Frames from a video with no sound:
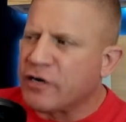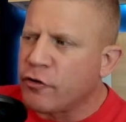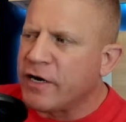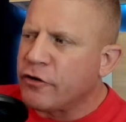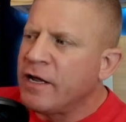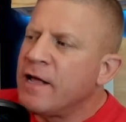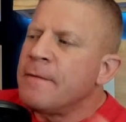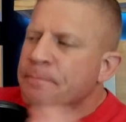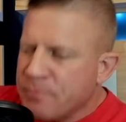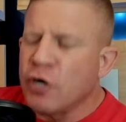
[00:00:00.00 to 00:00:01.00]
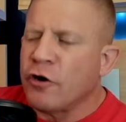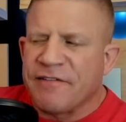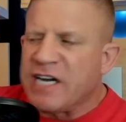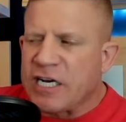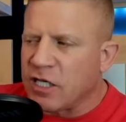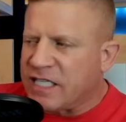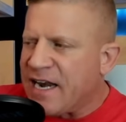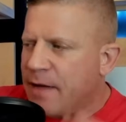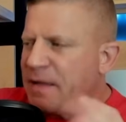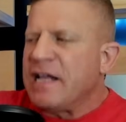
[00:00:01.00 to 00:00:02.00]
to do it, dude. You don't even need to look
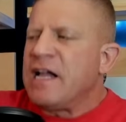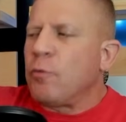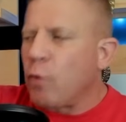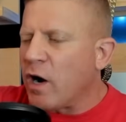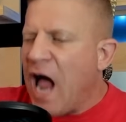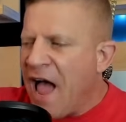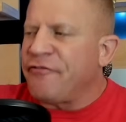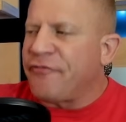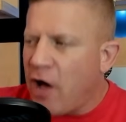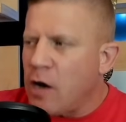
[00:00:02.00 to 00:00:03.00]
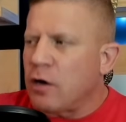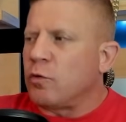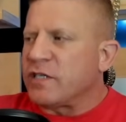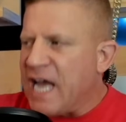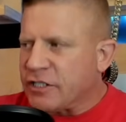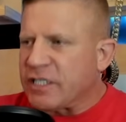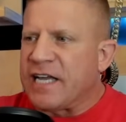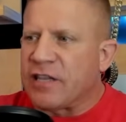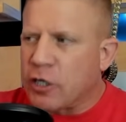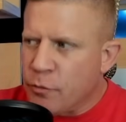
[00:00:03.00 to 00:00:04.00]
that up, man. Where I fought was actually
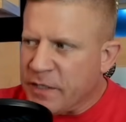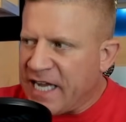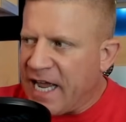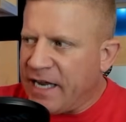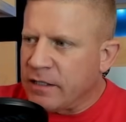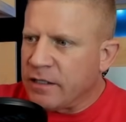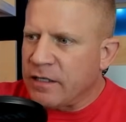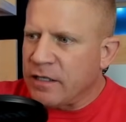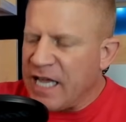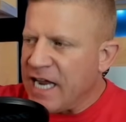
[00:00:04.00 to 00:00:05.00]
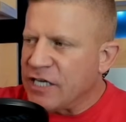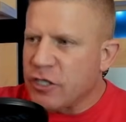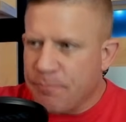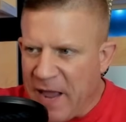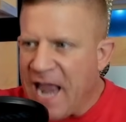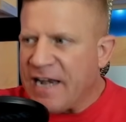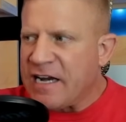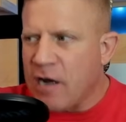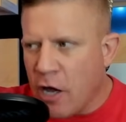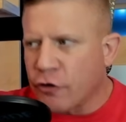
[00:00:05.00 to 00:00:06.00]
in the Kumite in Japan in
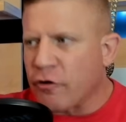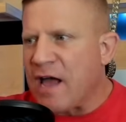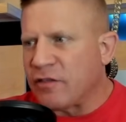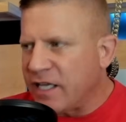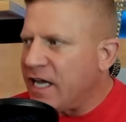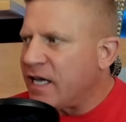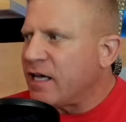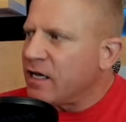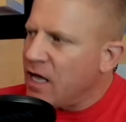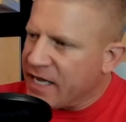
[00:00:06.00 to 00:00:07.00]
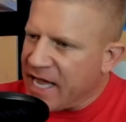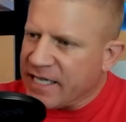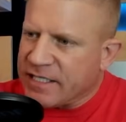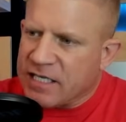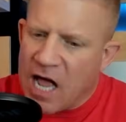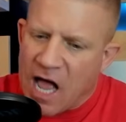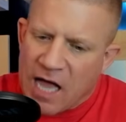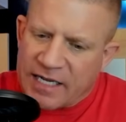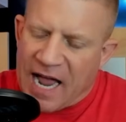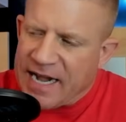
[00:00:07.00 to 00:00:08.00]
an underground league against
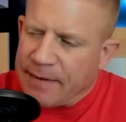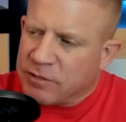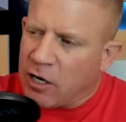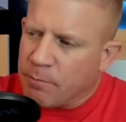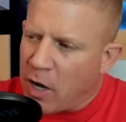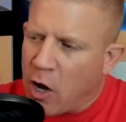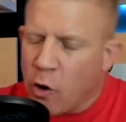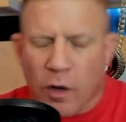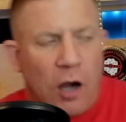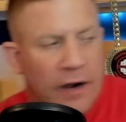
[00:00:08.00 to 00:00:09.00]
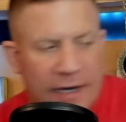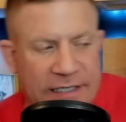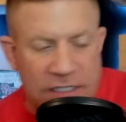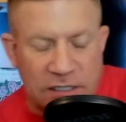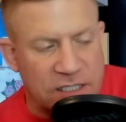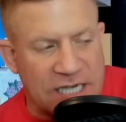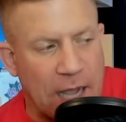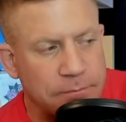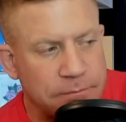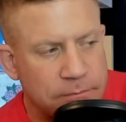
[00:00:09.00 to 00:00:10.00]
a guy named Tong Po. All right, just
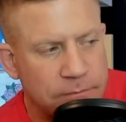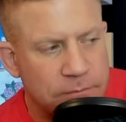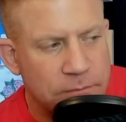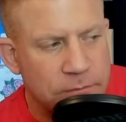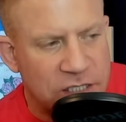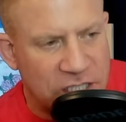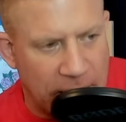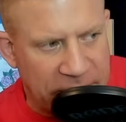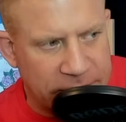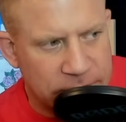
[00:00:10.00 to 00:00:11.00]
stop. Stop it.